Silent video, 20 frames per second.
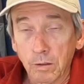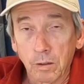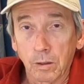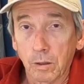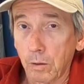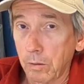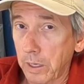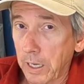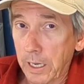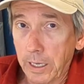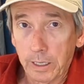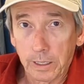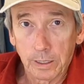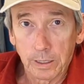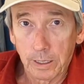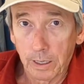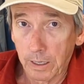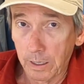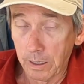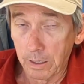Load
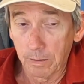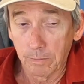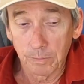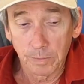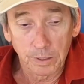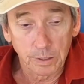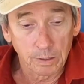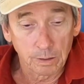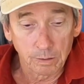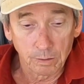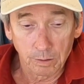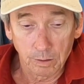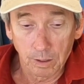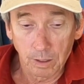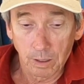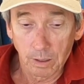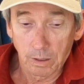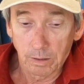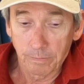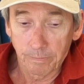head dams,
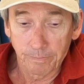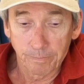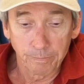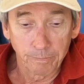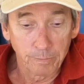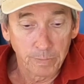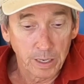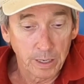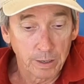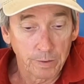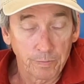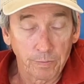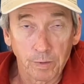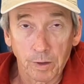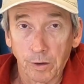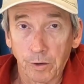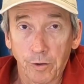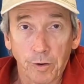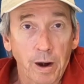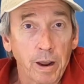man,
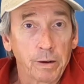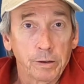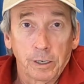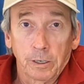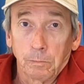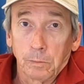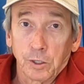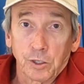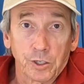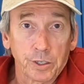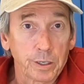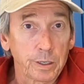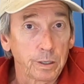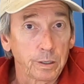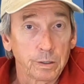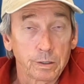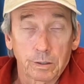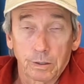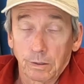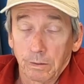they're drowning
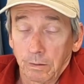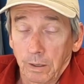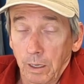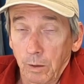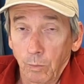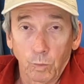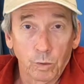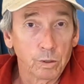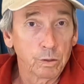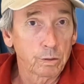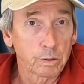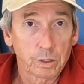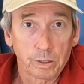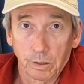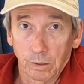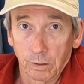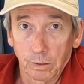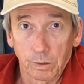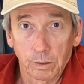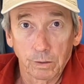machines. They will
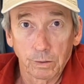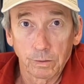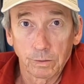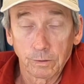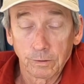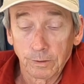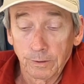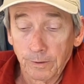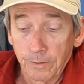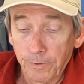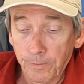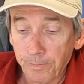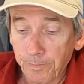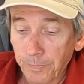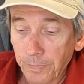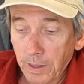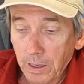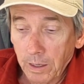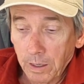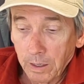kill you.
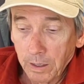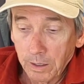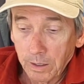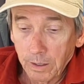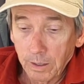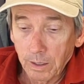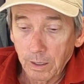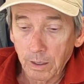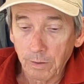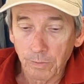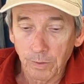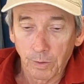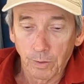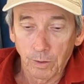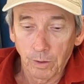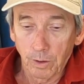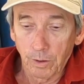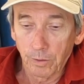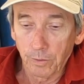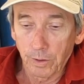And even
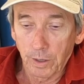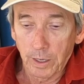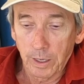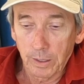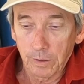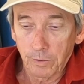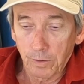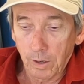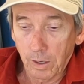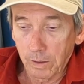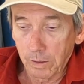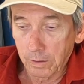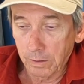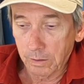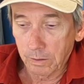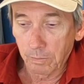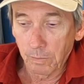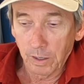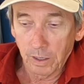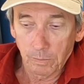though the
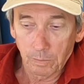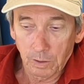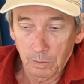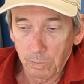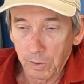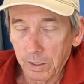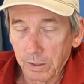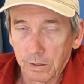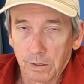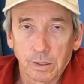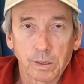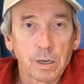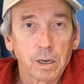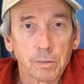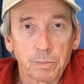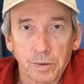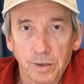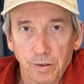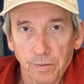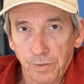hydraulics might be busted
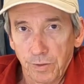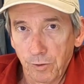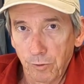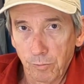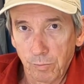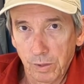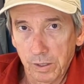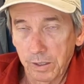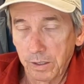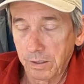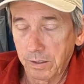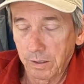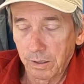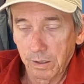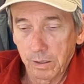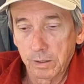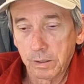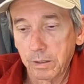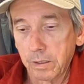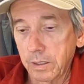up in a few places
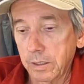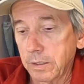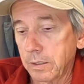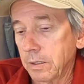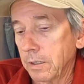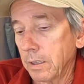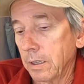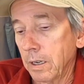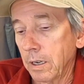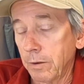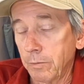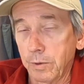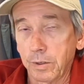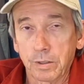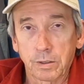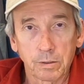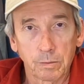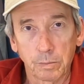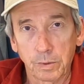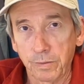on this, I would
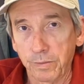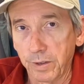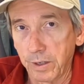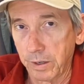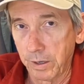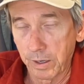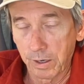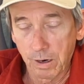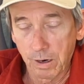still be very